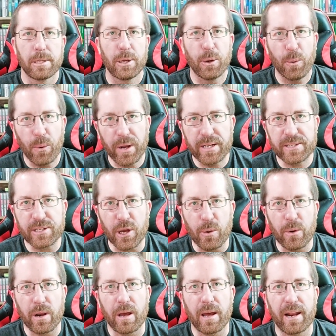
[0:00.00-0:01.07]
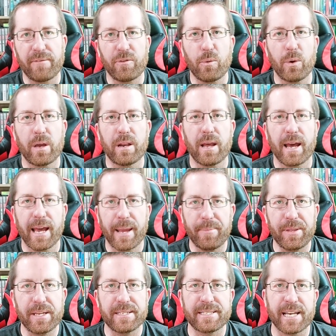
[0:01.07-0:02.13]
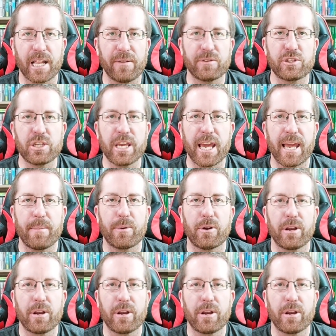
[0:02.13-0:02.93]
What is going on, everyone? I am the Intellivision Gamer,